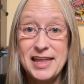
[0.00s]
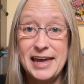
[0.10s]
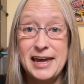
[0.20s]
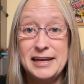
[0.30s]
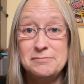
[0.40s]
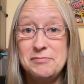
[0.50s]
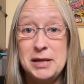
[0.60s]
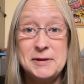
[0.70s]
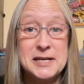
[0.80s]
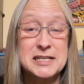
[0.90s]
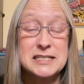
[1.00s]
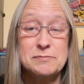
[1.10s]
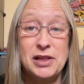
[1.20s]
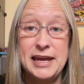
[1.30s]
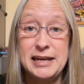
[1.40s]
and maybe
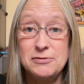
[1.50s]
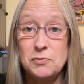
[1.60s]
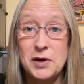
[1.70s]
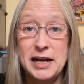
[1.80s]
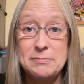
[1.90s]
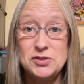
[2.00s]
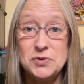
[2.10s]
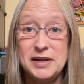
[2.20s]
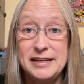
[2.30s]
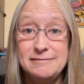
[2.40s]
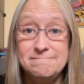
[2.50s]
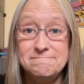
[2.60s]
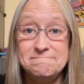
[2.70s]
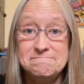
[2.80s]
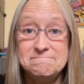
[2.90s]
explain what I'm doing
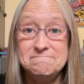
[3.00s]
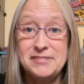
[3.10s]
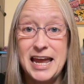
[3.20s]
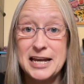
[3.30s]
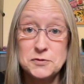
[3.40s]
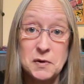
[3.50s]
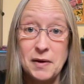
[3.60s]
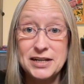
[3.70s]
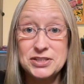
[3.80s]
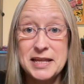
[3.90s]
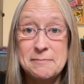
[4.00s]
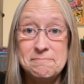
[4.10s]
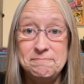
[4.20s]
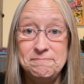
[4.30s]
as we watch them.